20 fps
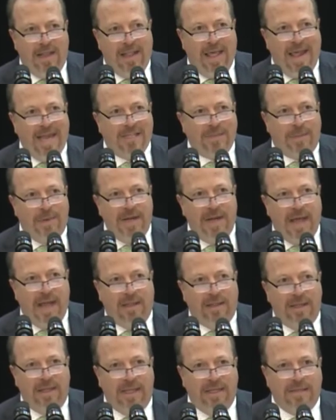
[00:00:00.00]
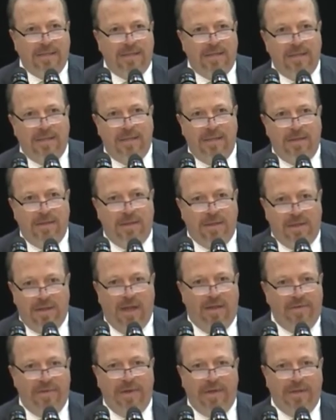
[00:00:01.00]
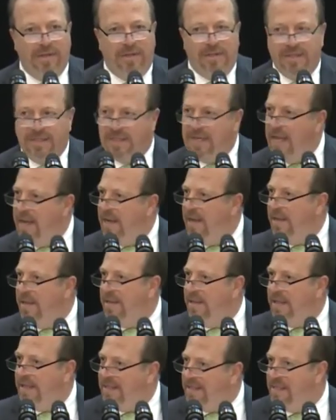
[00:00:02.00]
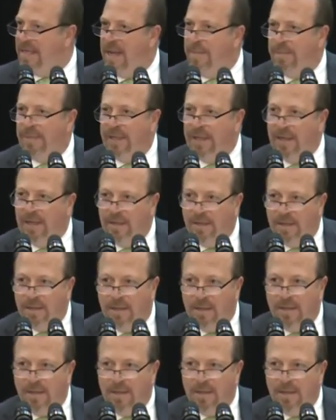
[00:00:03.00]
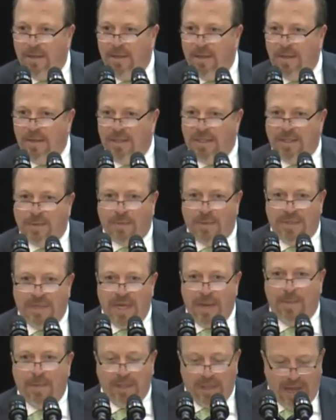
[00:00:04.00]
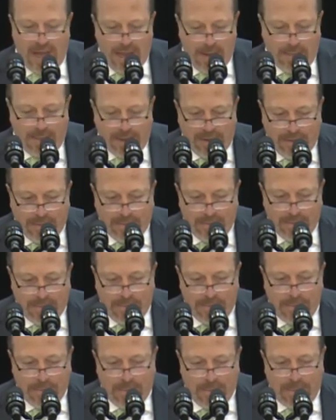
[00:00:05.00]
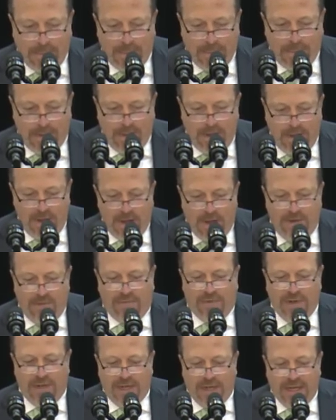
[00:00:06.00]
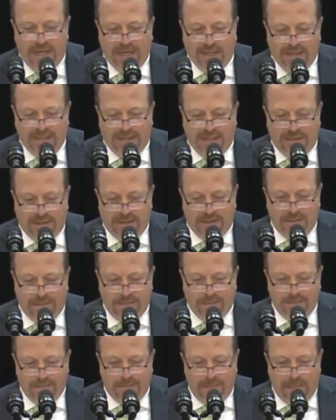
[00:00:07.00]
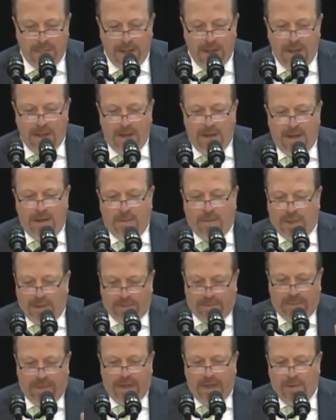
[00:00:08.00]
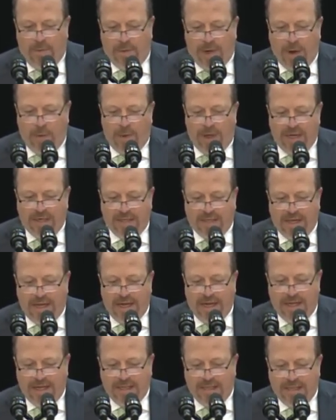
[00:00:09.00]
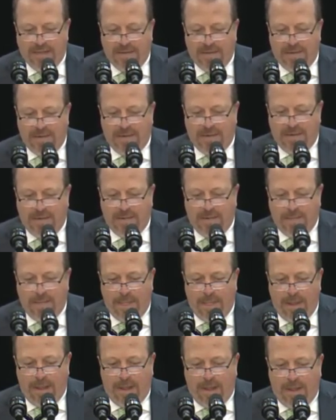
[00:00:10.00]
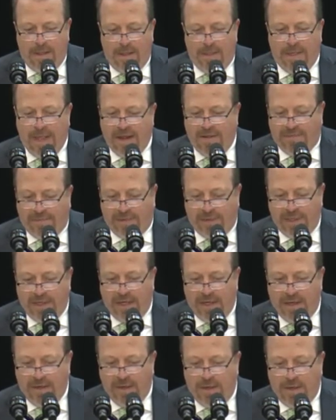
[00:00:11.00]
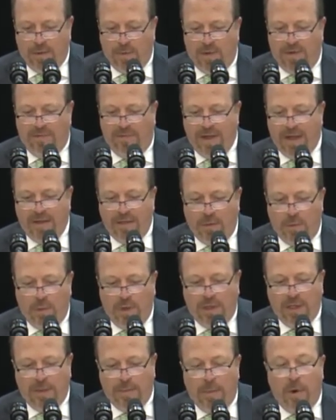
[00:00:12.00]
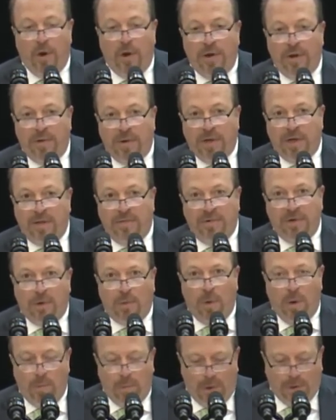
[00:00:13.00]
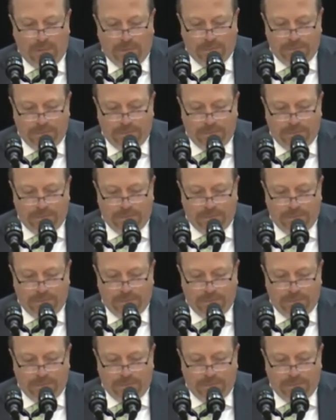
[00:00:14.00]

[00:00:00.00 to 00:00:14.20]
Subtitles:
last but not least, the governor, the Senate, and the Assembly, this was able to happen. For years, well, what I want to say is, thankfully, we found the willing partner in Governor Cuomo.